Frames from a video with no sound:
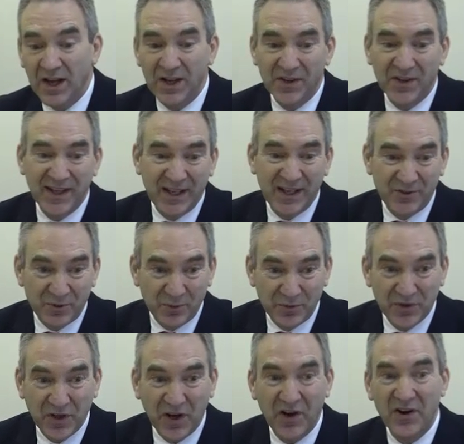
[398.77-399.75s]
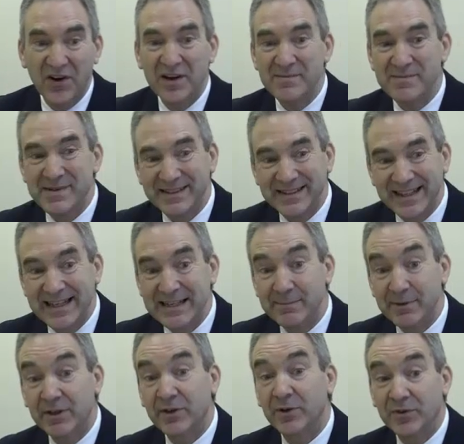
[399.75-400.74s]
the actual time and
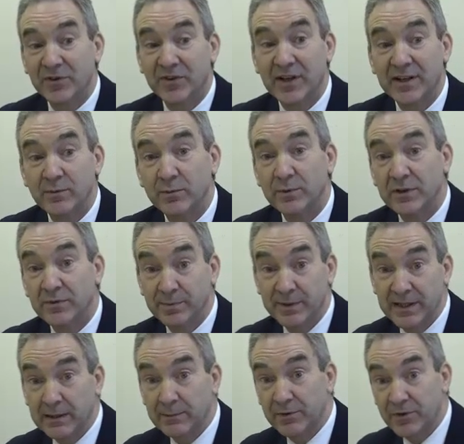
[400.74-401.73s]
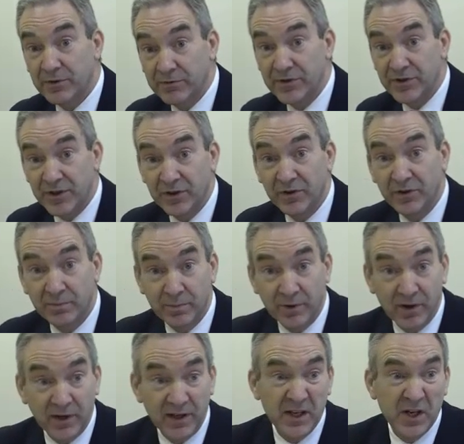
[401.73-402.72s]
labour content, we've been able to reduce
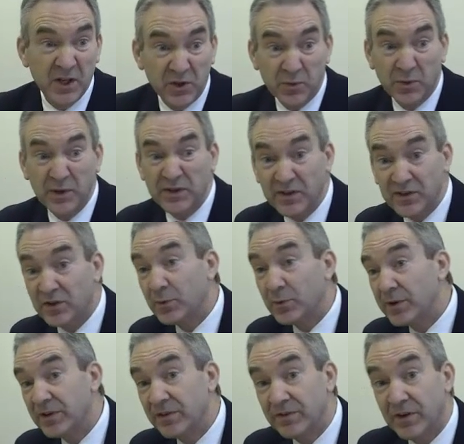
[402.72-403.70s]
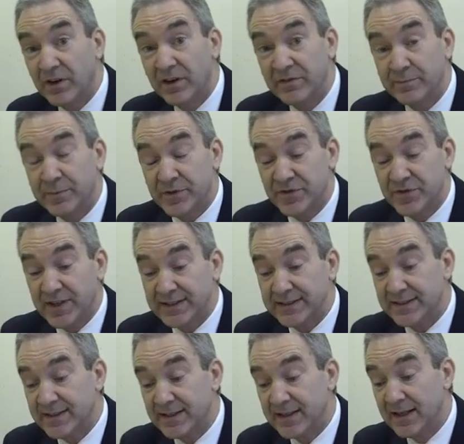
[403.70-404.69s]
by 20 to
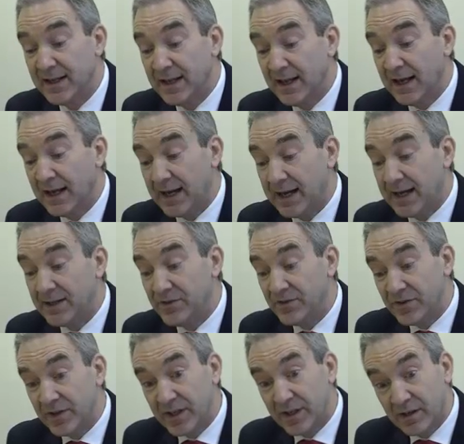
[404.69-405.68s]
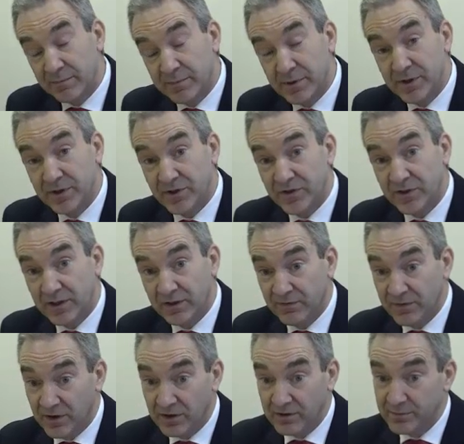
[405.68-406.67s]
25%. And in our purchasing
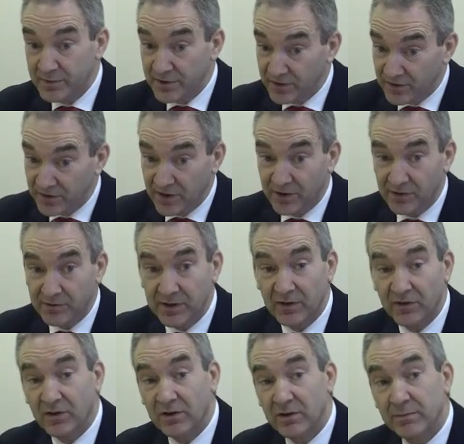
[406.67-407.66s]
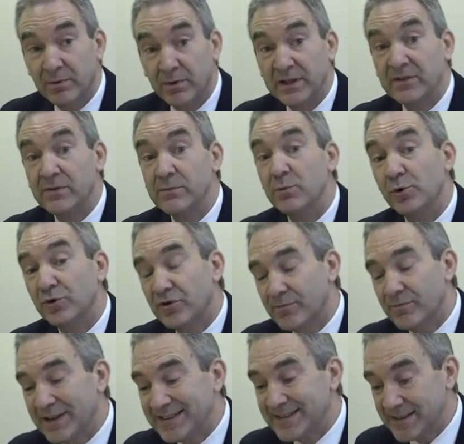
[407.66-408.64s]
environment, as another example, even more
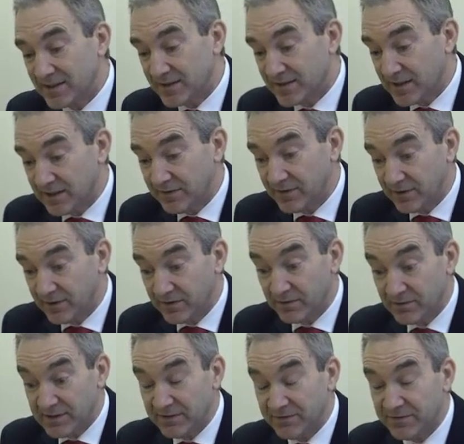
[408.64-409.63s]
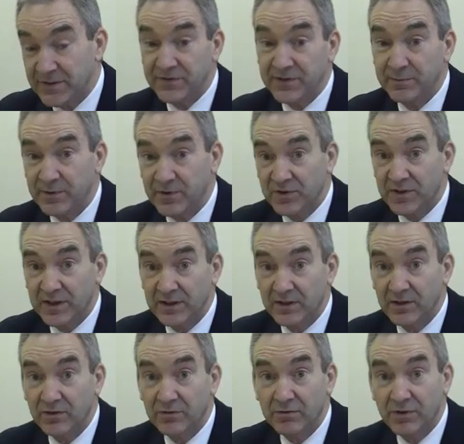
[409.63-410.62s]
dramatic savings of around
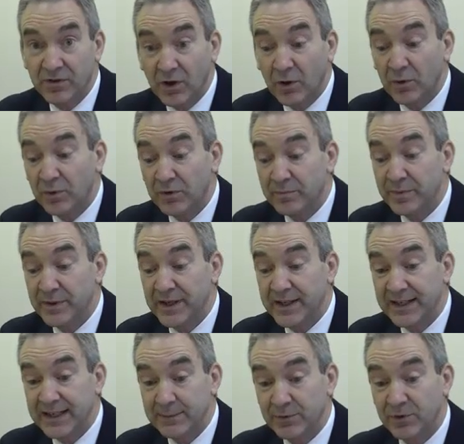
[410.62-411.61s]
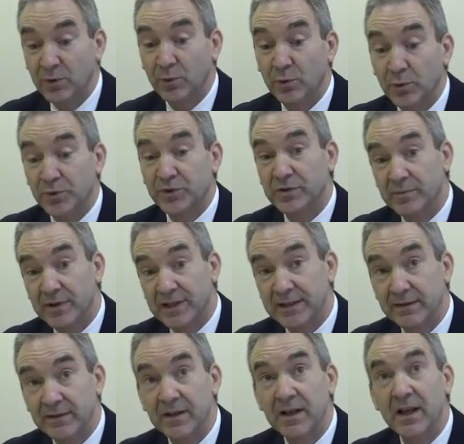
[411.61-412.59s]
50% as a result of being able to
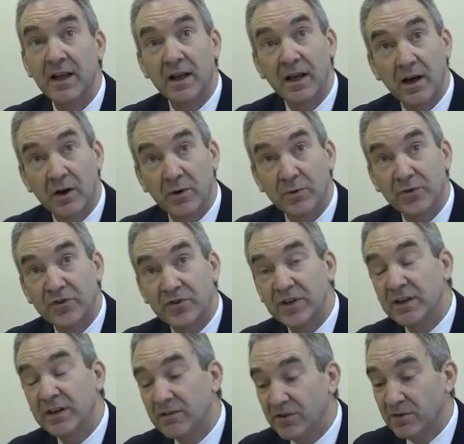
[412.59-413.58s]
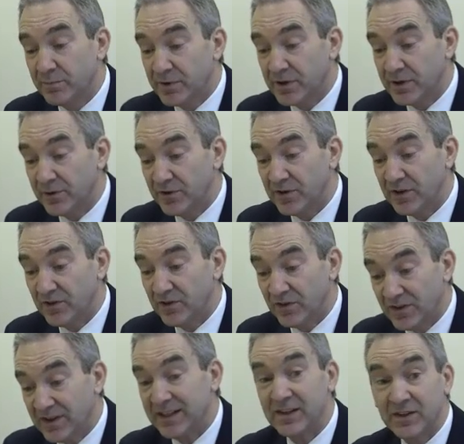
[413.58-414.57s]
automate a whole series of
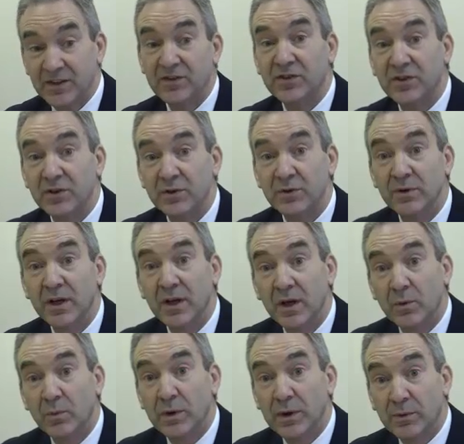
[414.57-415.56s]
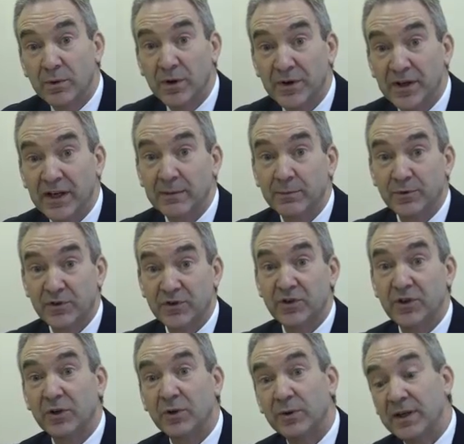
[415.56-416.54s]
processes that hitherto we were only able to
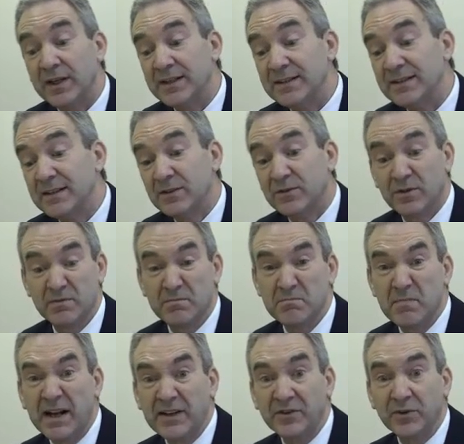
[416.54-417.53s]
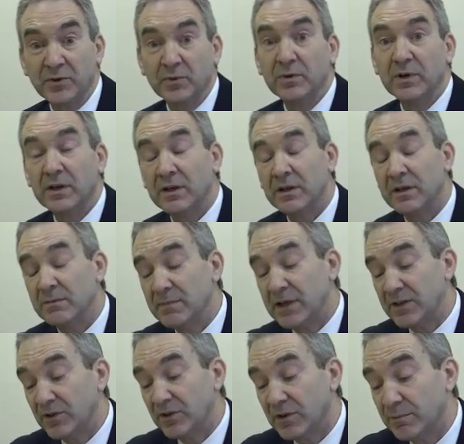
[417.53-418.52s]
do in sort of
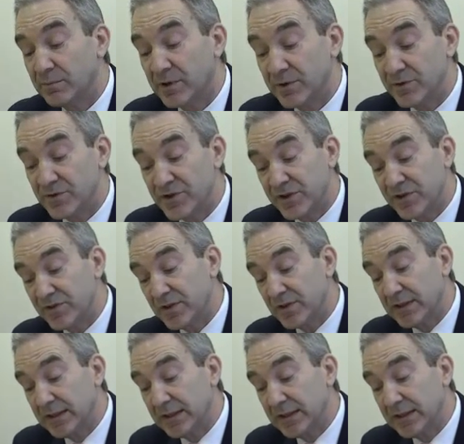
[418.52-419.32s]
manual approaches.